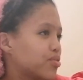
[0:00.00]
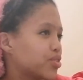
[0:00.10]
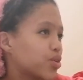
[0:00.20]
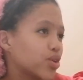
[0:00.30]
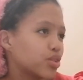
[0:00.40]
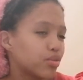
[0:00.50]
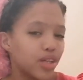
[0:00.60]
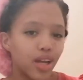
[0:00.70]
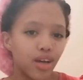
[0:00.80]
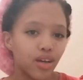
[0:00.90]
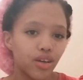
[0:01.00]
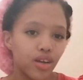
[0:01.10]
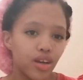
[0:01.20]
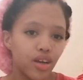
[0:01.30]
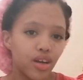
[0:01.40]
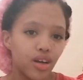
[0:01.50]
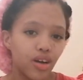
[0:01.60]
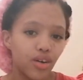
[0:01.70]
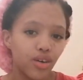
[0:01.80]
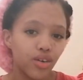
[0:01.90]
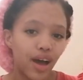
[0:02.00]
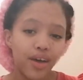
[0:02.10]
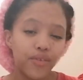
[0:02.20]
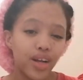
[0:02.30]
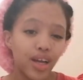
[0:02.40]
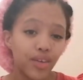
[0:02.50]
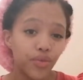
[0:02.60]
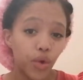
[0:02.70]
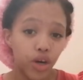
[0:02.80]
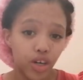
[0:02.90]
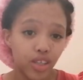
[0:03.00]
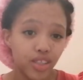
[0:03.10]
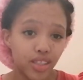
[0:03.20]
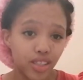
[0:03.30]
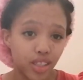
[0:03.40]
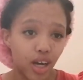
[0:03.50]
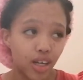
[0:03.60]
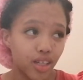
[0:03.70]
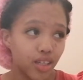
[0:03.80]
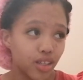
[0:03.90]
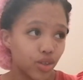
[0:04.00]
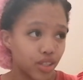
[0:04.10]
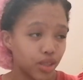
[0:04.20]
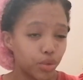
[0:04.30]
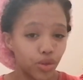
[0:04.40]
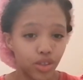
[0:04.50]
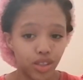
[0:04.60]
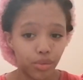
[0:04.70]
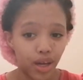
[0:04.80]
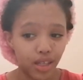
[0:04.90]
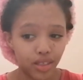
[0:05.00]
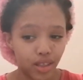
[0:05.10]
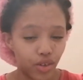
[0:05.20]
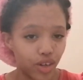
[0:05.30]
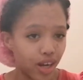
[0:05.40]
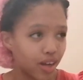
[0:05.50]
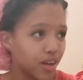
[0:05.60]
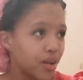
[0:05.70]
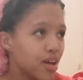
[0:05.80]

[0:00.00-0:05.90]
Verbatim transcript: Talk to me." Like I feel like for girls it's hard because I spoke to some guys and they were like,